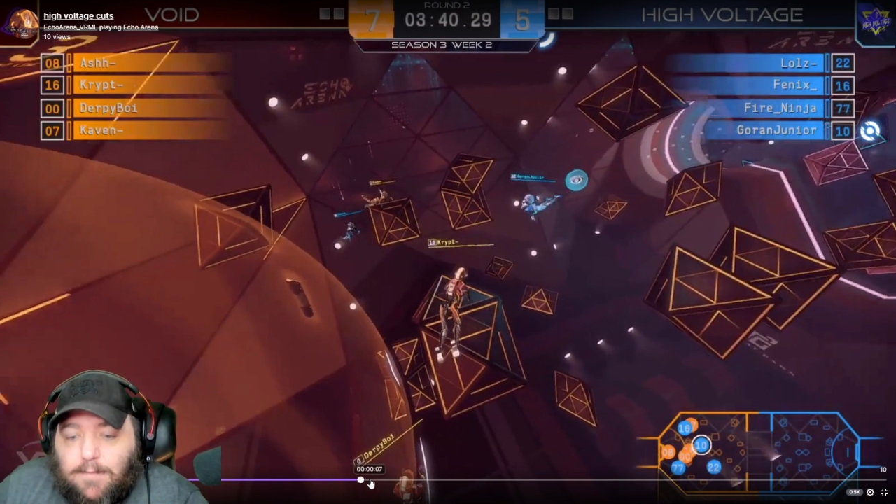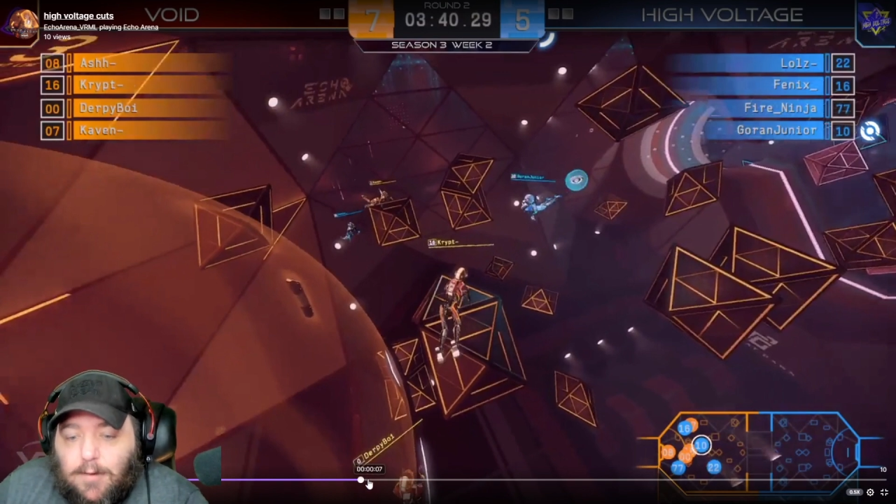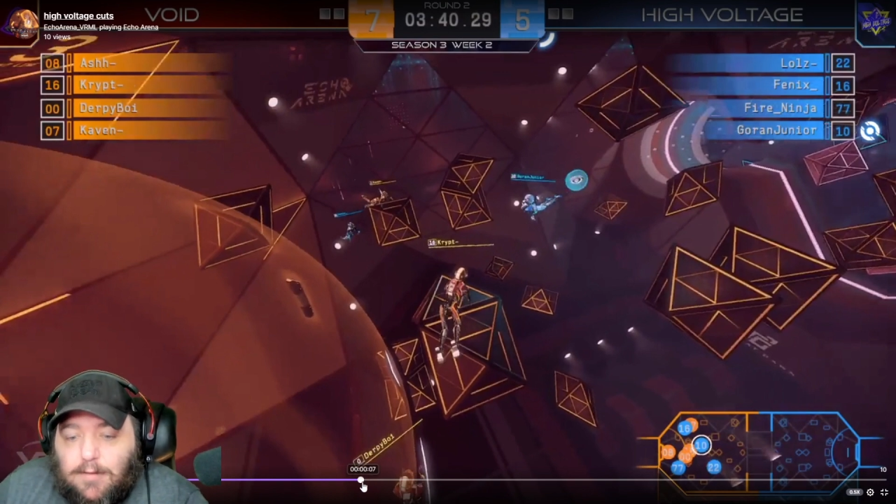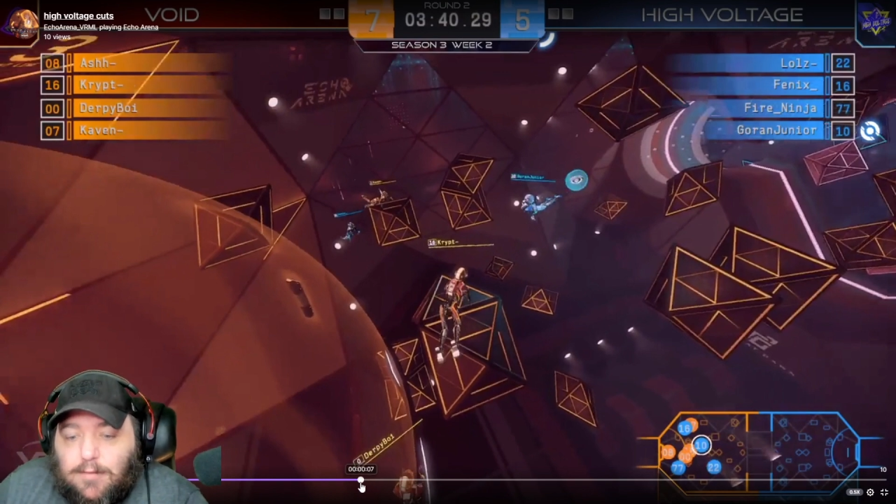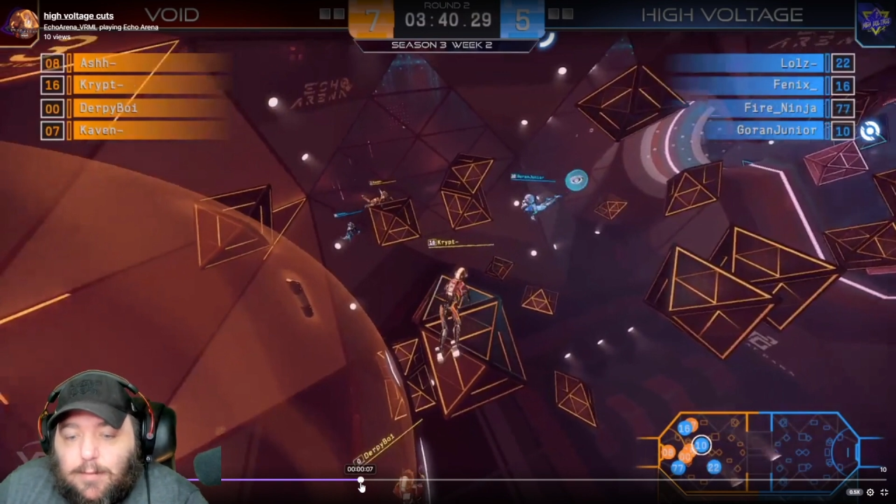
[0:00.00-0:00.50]

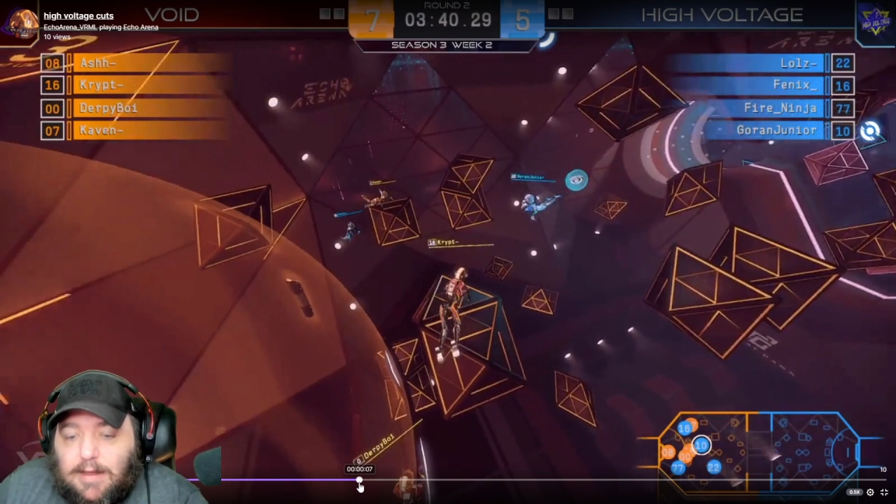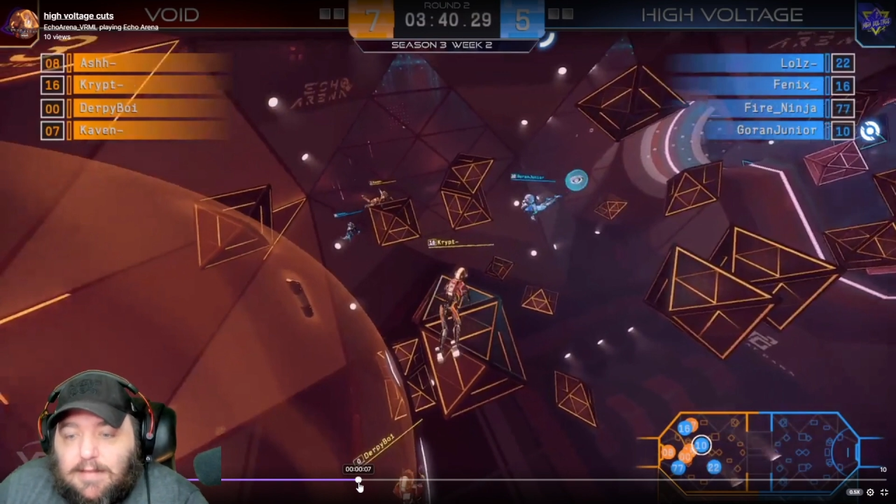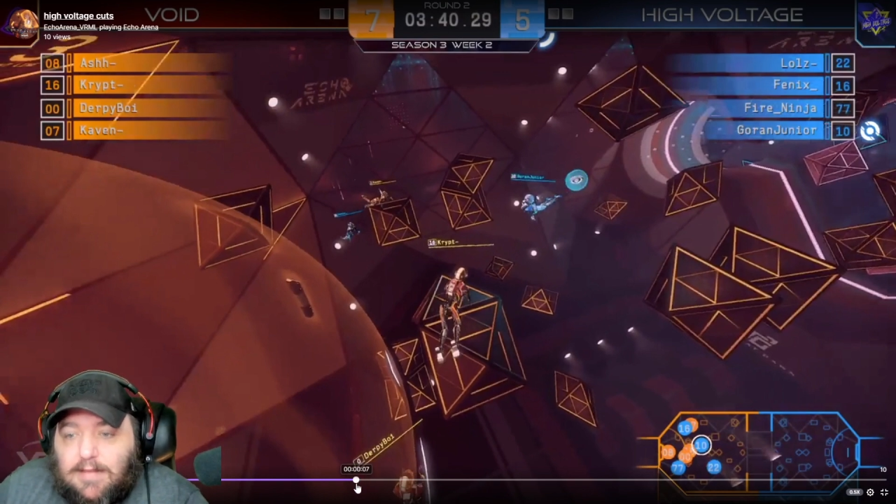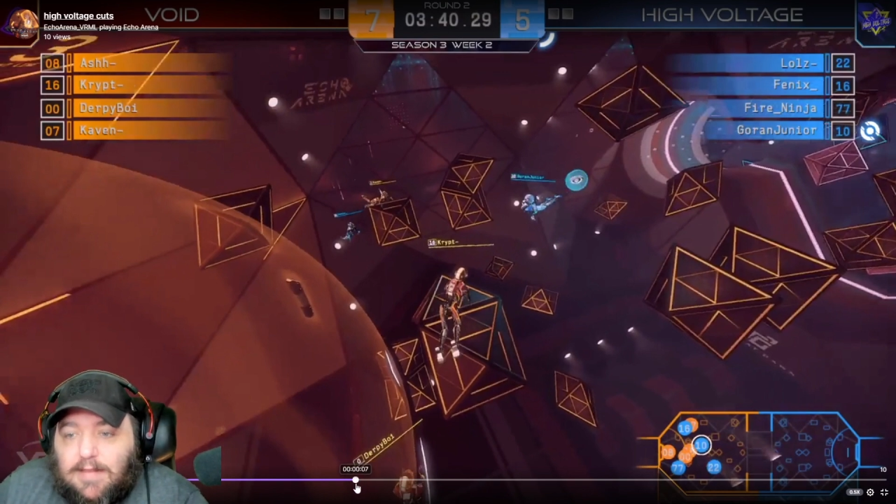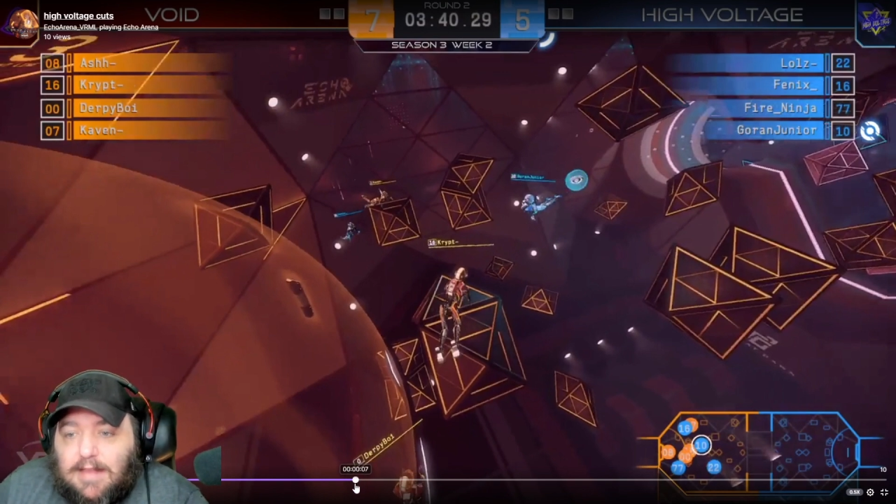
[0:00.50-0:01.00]

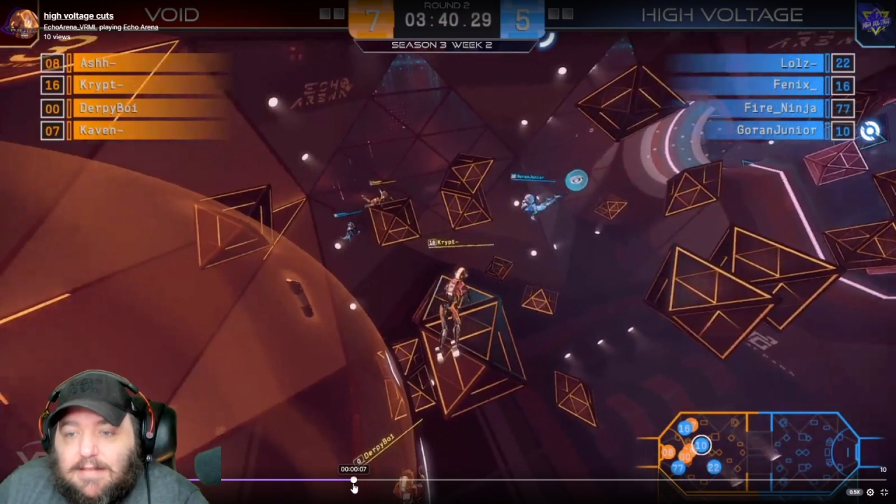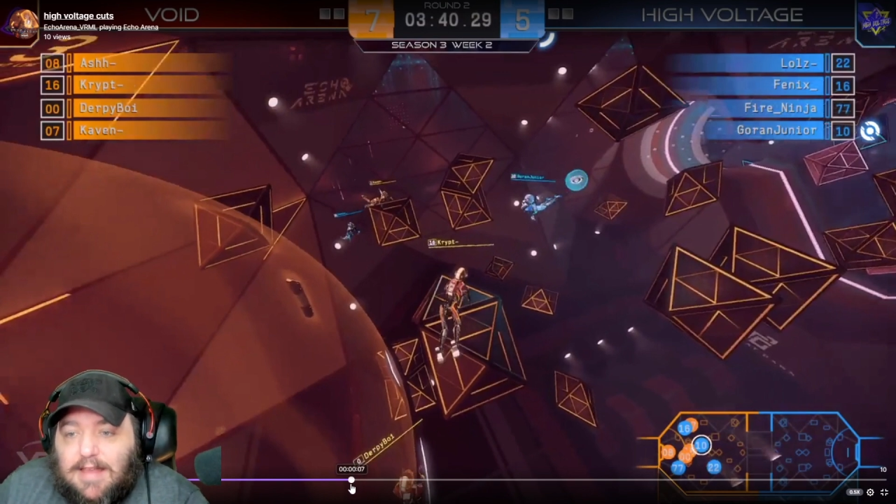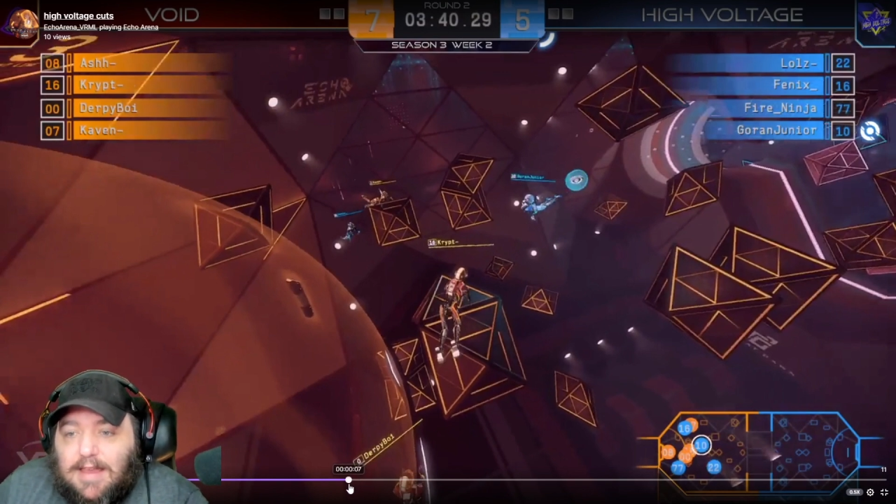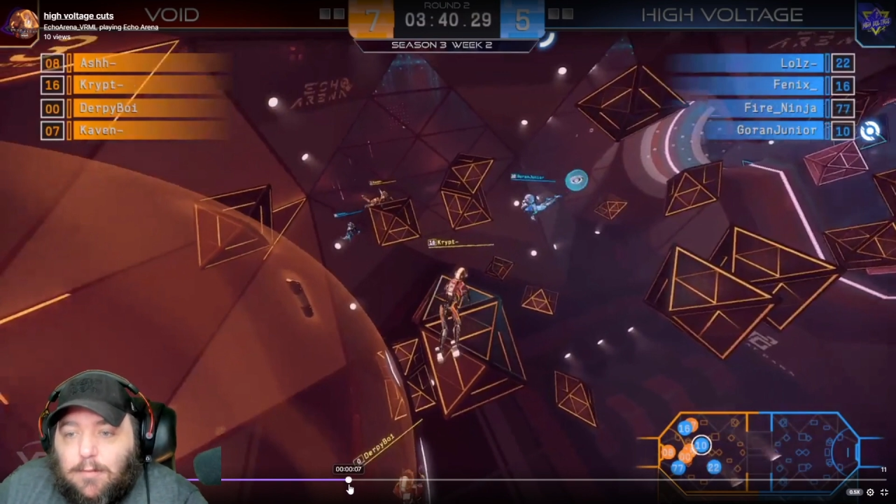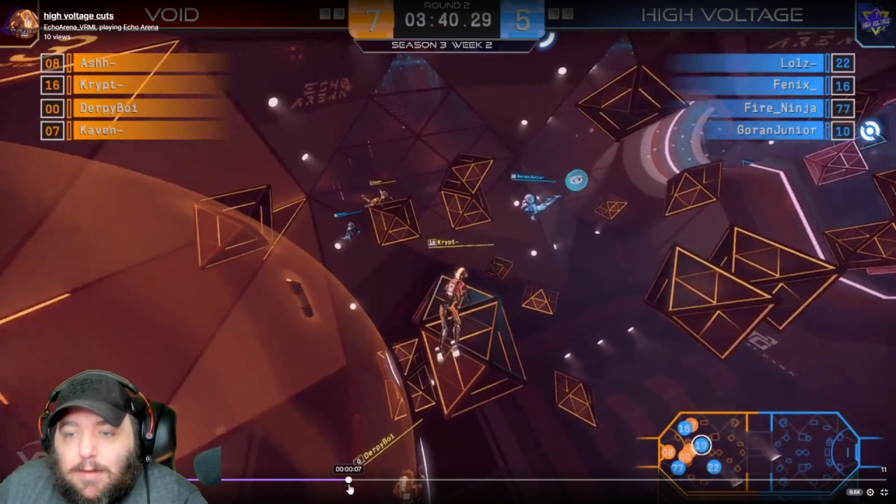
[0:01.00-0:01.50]

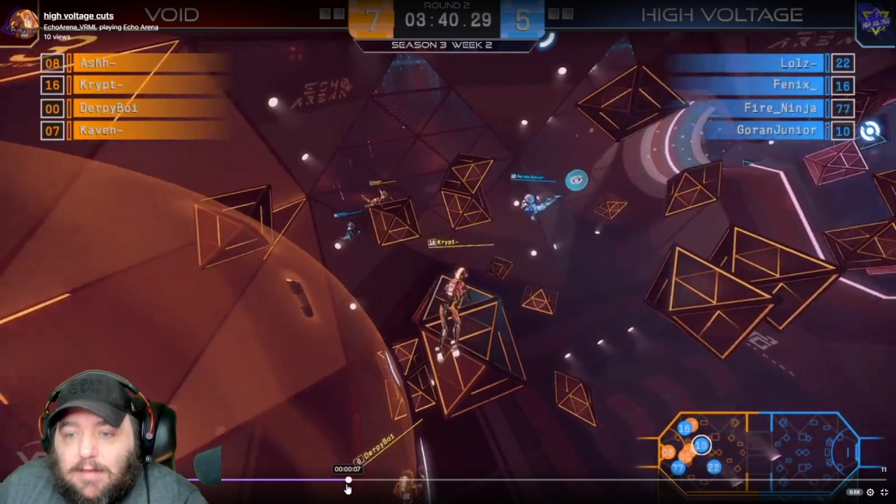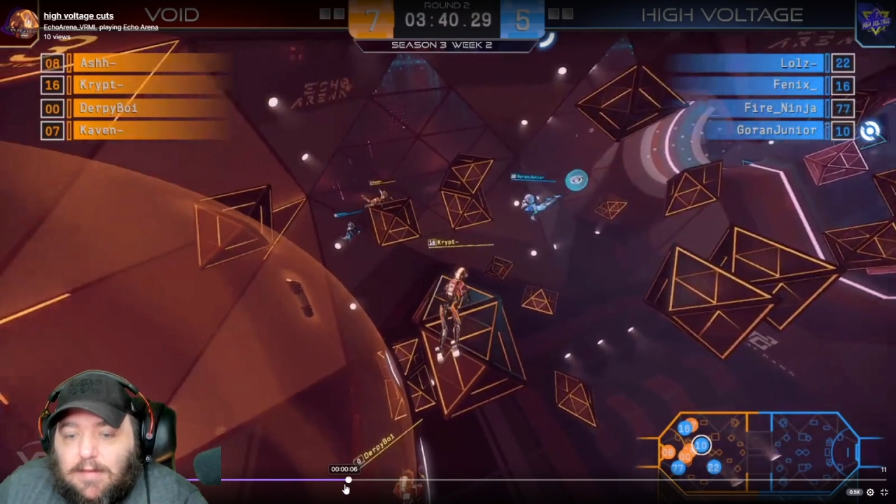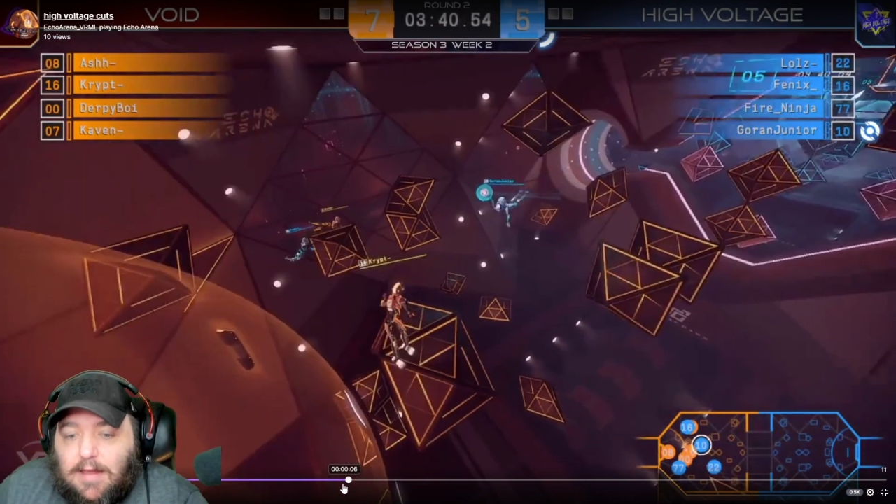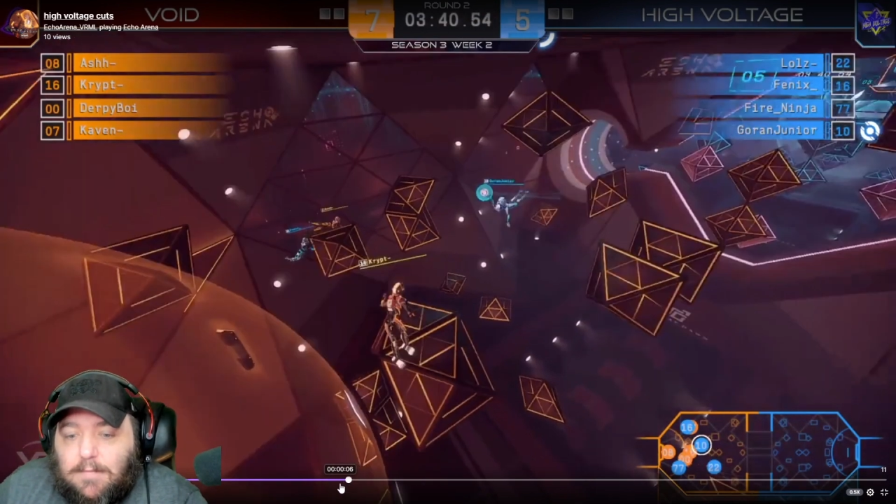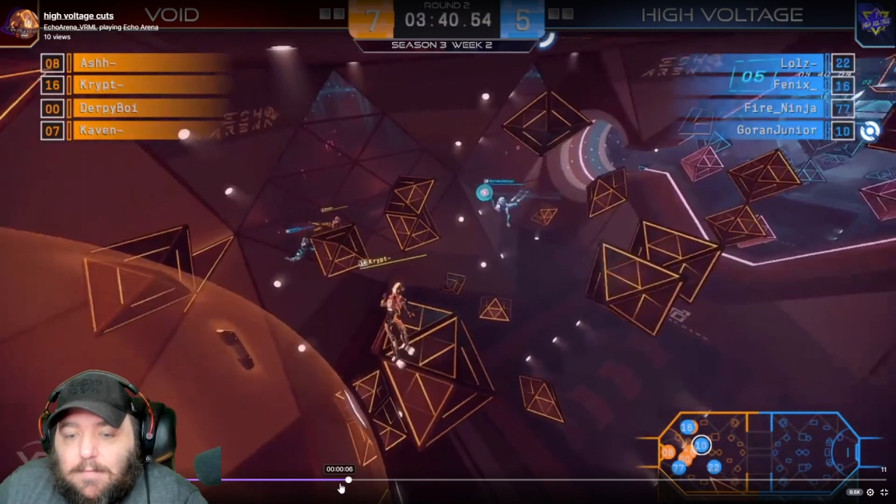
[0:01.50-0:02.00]
second reset.